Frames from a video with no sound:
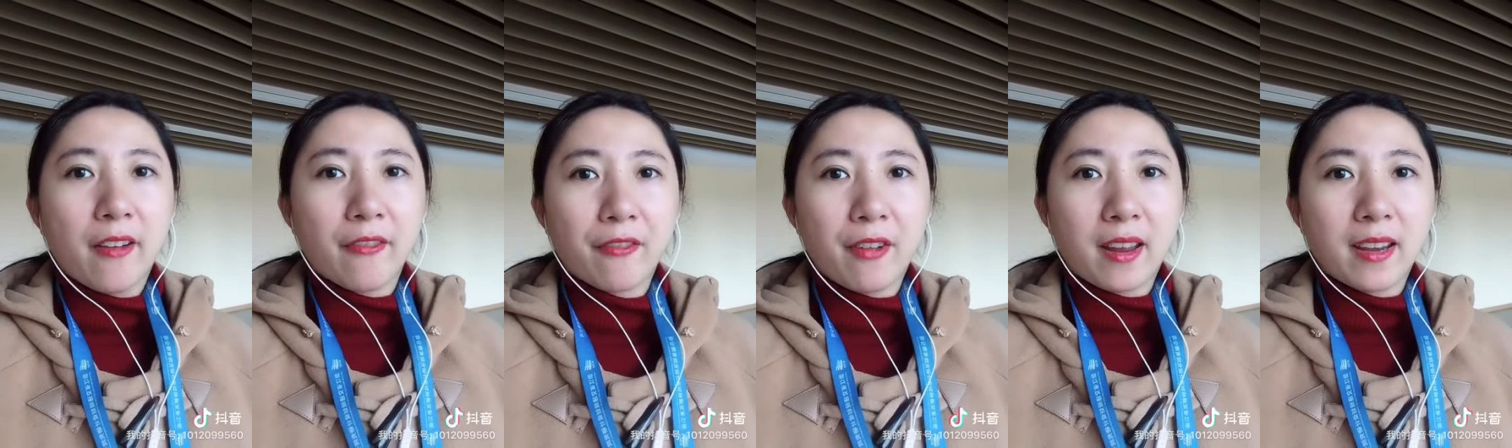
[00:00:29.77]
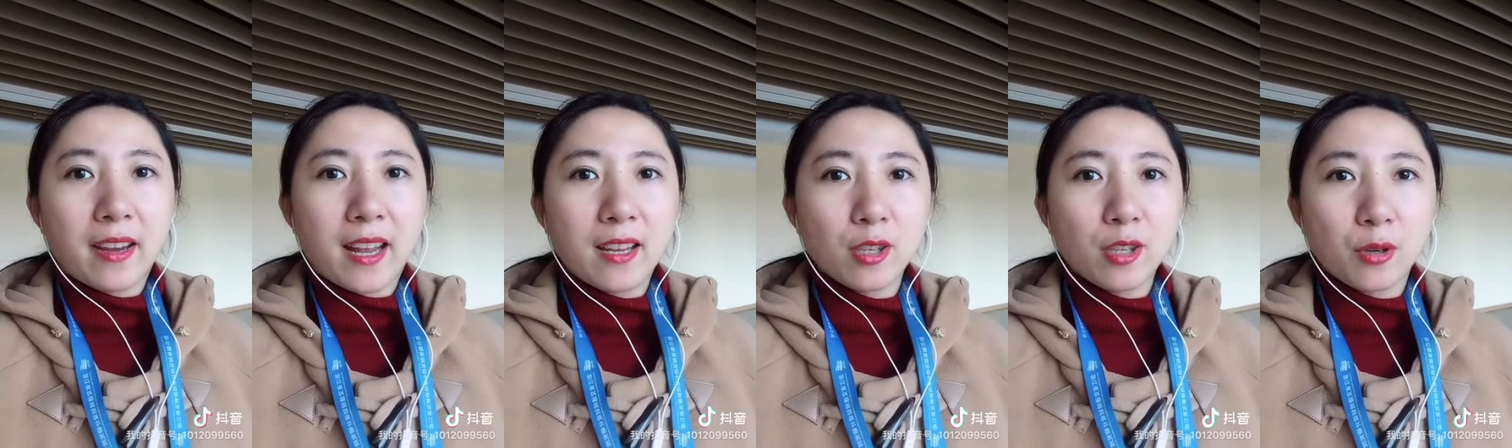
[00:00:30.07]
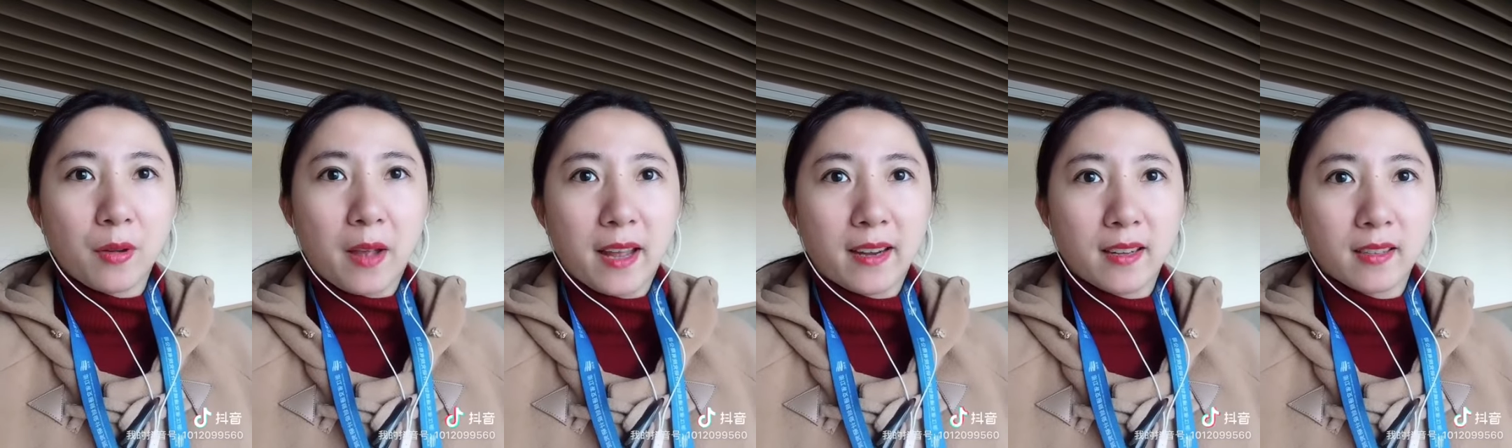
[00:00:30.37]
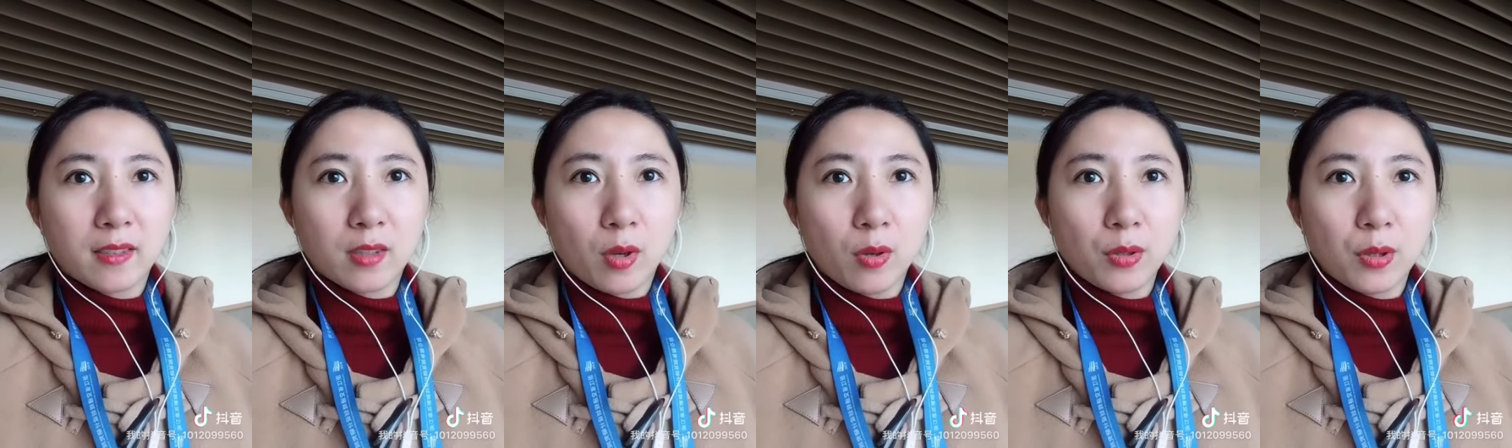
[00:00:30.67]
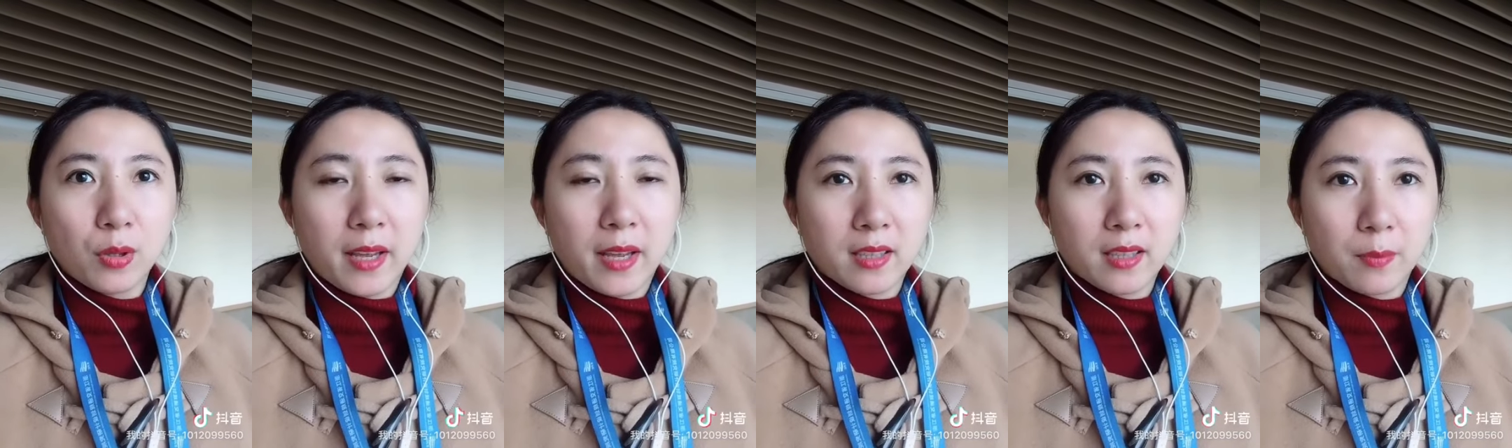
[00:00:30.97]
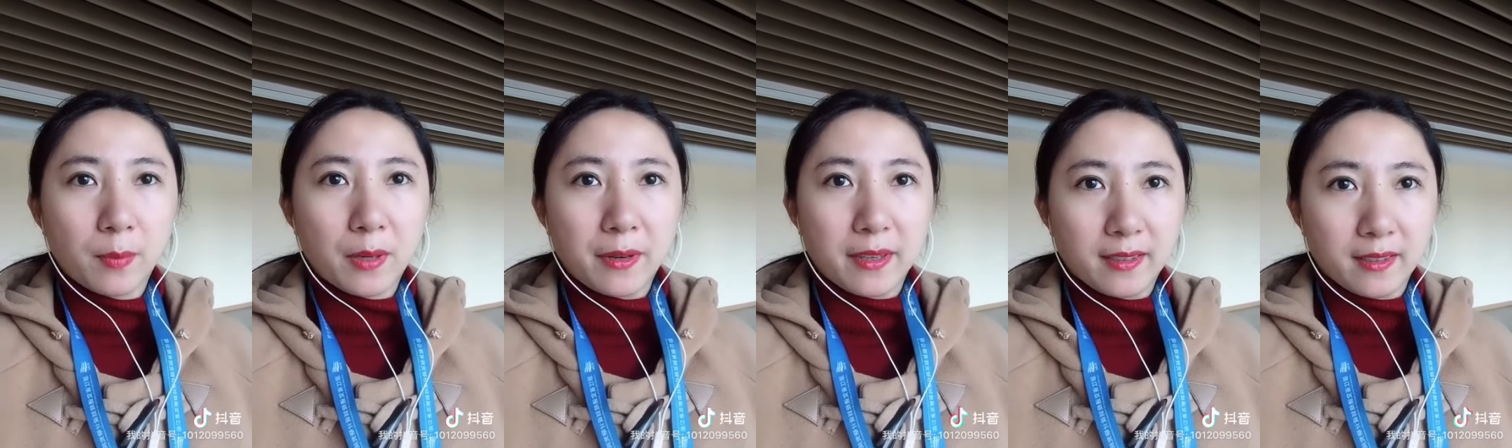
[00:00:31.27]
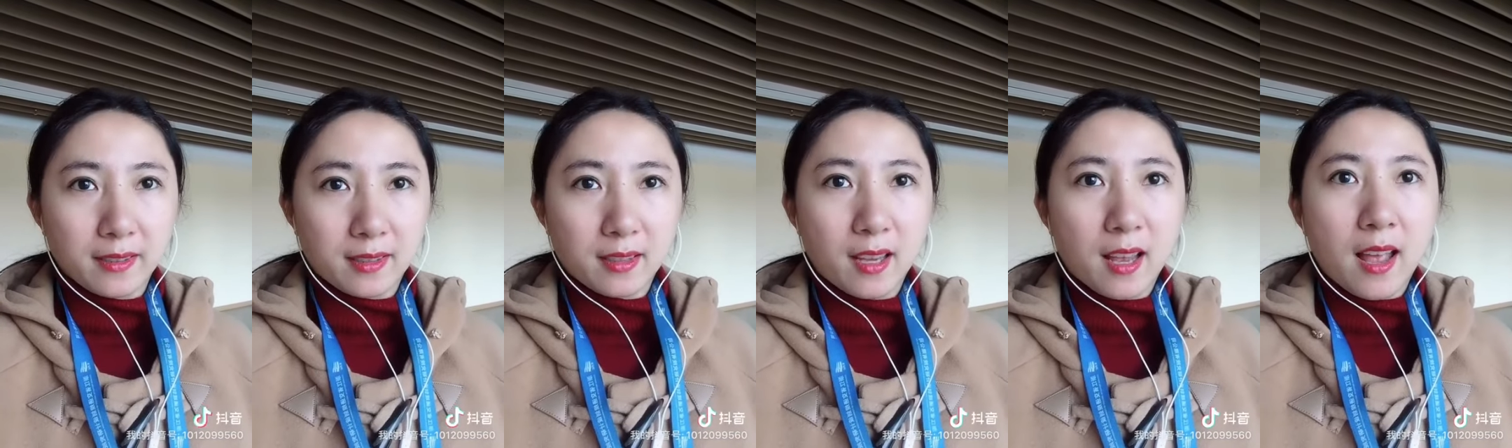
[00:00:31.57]
financial and social
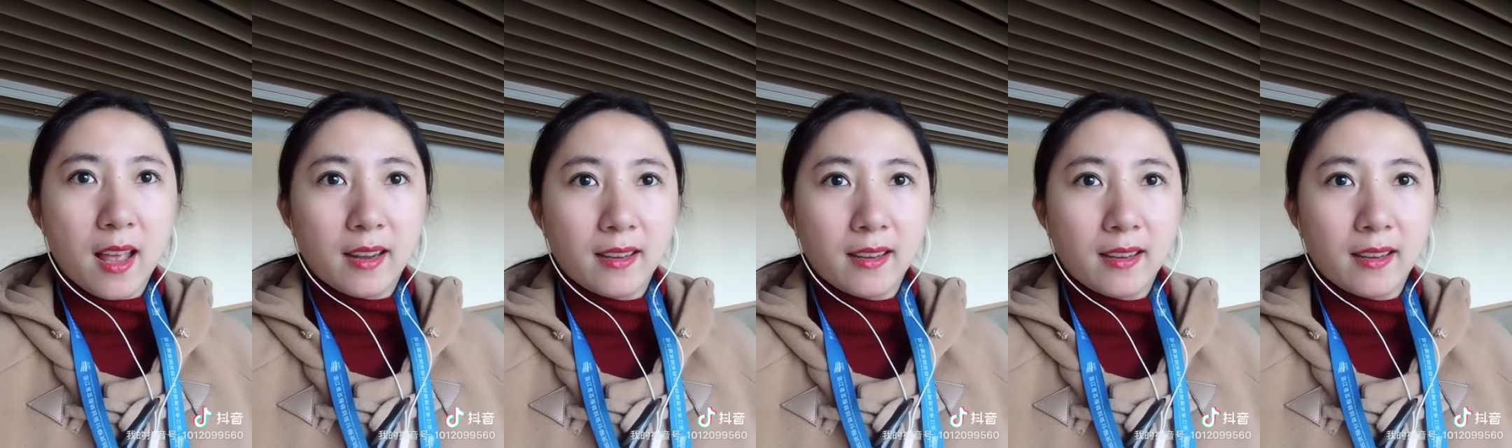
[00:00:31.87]
experience.